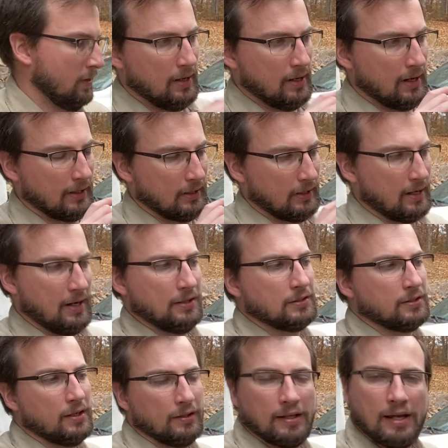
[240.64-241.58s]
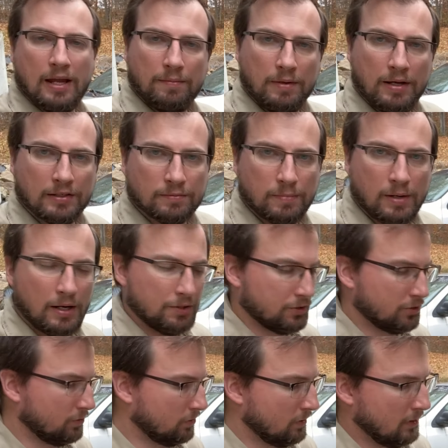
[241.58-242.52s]
I can isolate the ABS
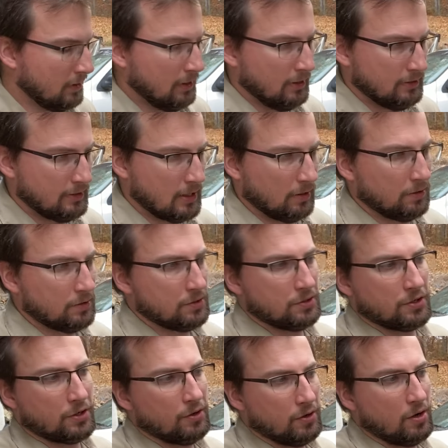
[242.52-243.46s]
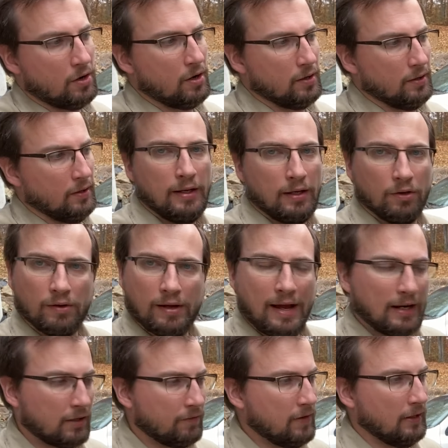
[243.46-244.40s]
module, tell it to turn on, it'll
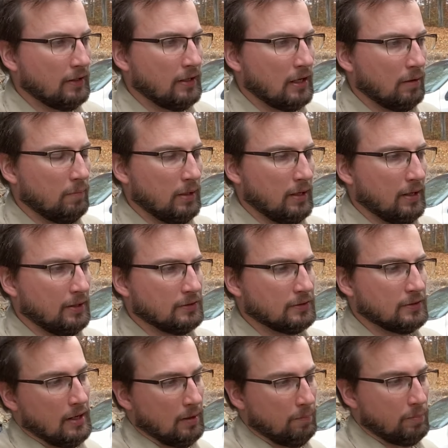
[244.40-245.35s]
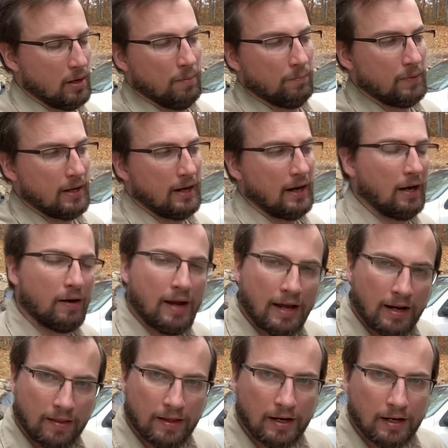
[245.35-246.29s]
activate the ABS and pump that air
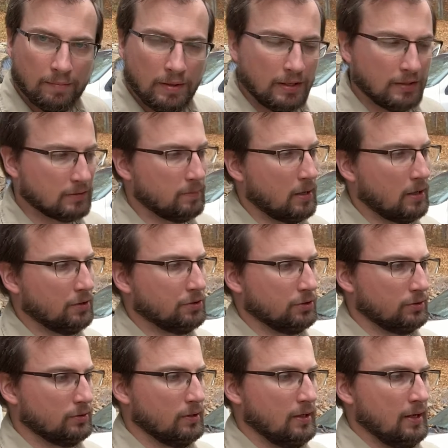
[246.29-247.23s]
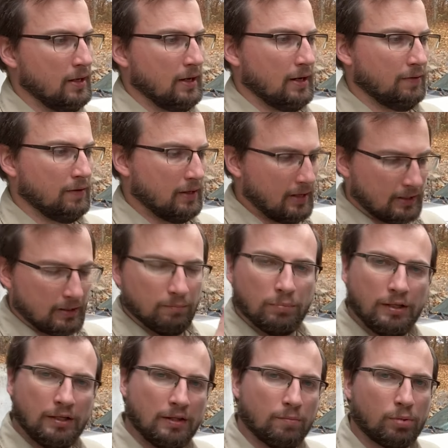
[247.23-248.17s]
out of that ABS module, and then I can
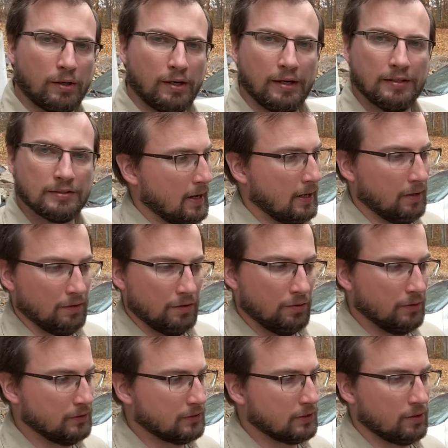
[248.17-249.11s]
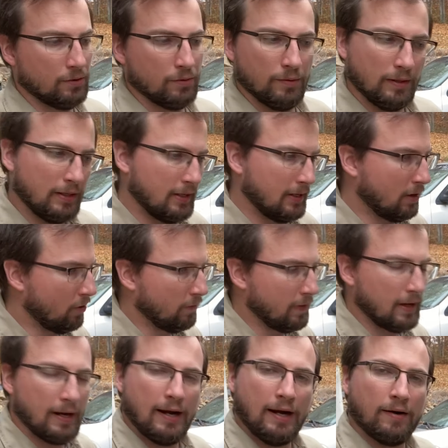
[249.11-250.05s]
bleed the brakes, and in doing so, get all
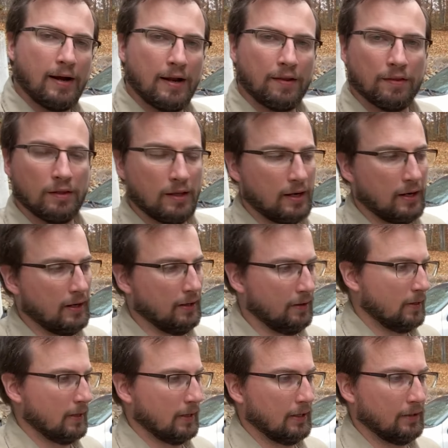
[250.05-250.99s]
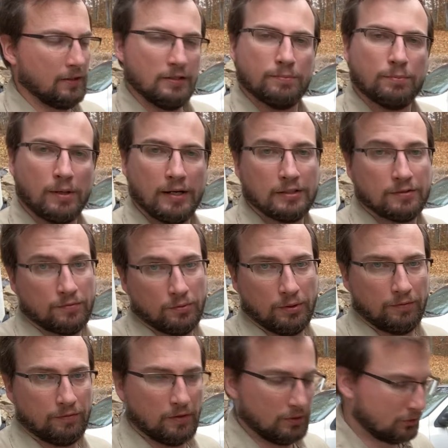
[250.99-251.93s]
that air out of the line and get these brakes
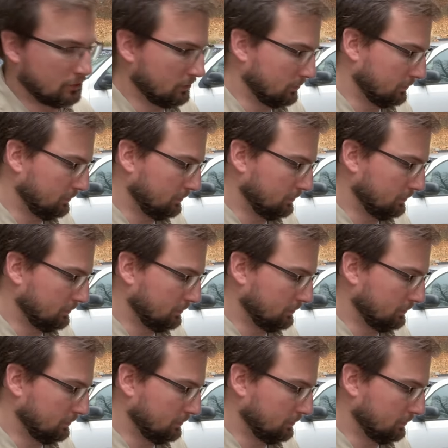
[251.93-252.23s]
fully functional.